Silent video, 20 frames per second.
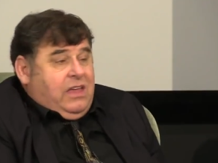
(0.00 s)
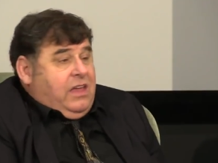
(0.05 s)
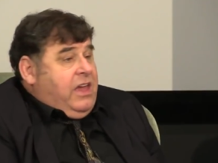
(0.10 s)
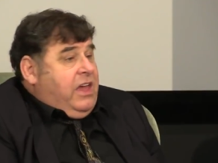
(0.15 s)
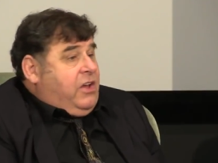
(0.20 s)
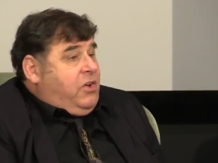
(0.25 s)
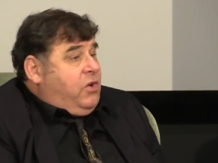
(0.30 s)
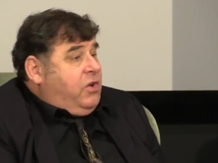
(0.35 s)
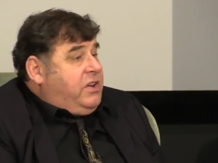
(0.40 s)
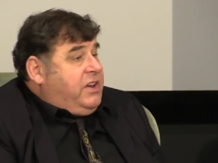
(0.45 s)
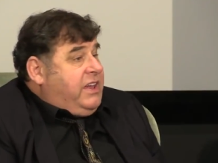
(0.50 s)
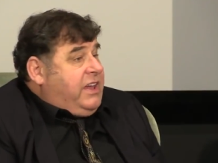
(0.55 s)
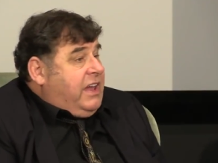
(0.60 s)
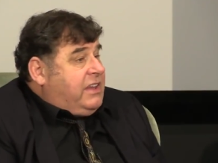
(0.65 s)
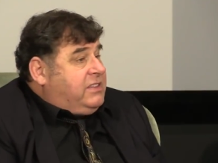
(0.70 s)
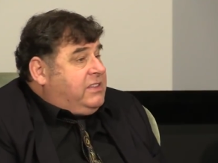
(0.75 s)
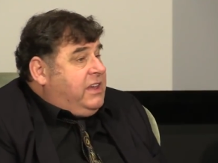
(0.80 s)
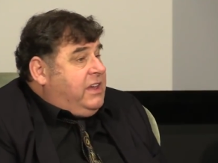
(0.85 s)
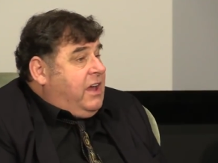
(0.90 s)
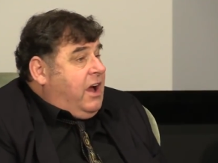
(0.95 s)
He couldn't
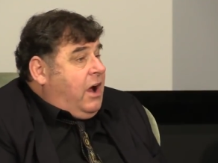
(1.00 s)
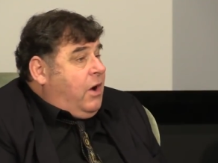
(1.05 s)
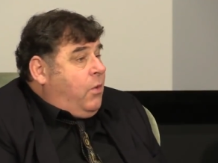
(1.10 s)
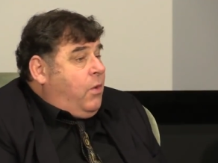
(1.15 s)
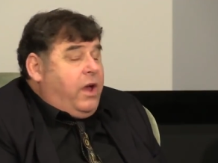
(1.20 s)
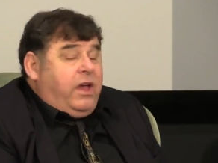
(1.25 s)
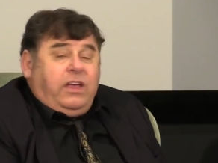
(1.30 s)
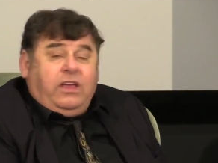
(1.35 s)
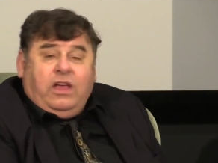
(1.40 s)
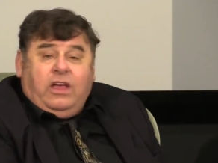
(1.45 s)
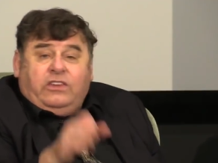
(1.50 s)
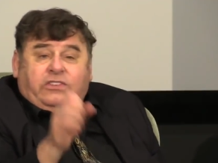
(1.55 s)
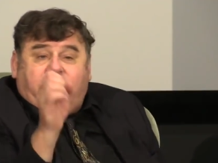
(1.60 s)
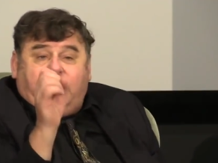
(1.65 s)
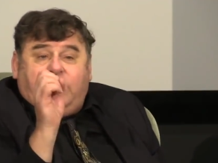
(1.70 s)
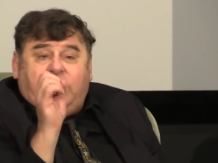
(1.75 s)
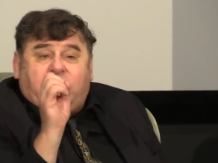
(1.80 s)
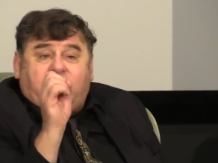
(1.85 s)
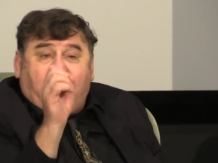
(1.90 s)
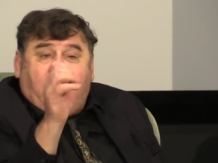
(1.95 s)
get to Yahweh,
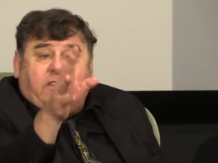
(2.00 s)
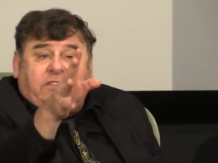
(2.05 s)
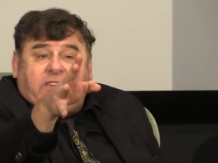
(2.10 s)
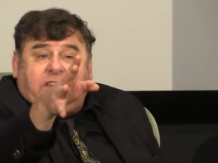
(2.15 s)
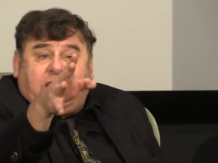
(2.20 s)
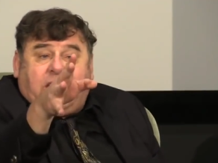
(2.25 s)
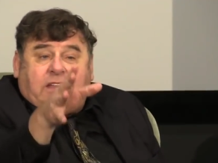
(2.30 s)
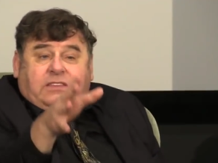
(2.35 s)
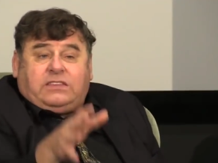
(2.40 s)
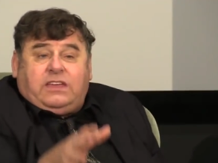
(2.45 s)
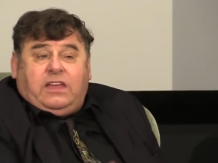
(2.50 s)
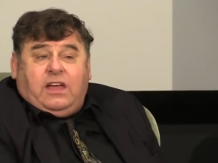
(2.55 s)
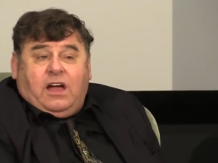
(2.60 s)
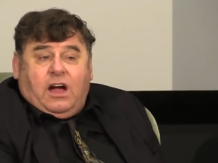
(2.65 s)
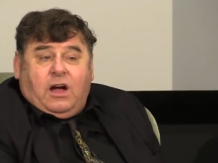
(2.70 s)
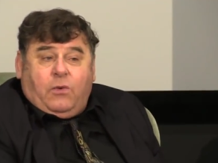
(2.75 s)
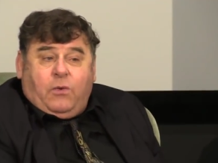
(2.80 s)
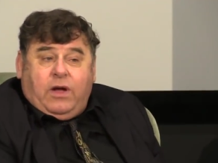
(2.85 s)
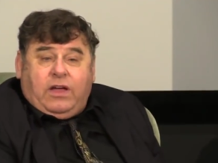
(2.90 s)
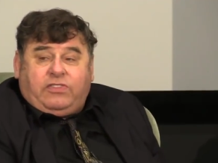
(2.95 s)
so he tried to get to
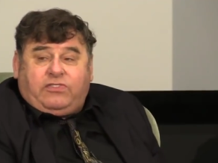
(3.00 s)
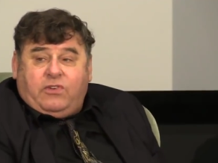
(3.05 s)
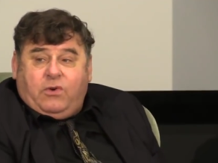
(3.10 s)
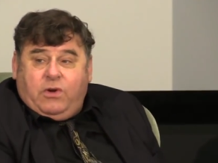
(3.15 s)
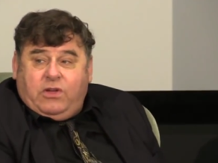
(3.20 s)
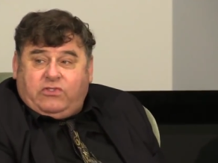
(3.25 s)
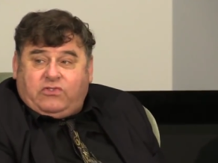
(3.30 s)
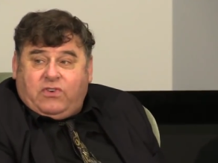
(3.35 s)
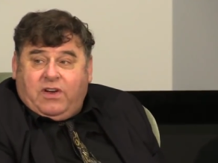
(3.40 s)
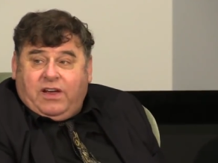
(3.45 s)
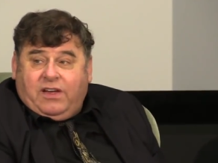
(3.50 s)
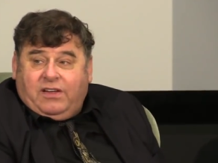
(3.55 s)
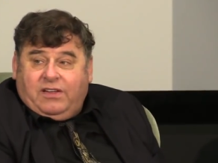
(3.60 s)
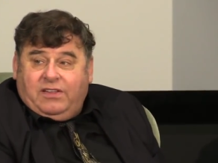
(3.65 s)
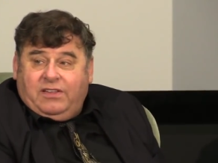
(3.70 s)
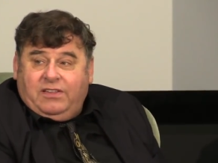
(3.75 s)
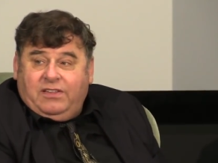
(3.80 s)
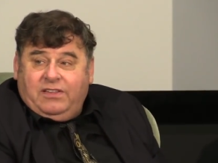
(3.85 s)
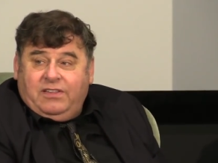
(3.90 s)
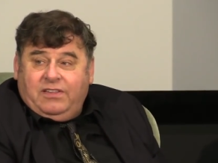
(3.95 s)
Yahweh through Israel.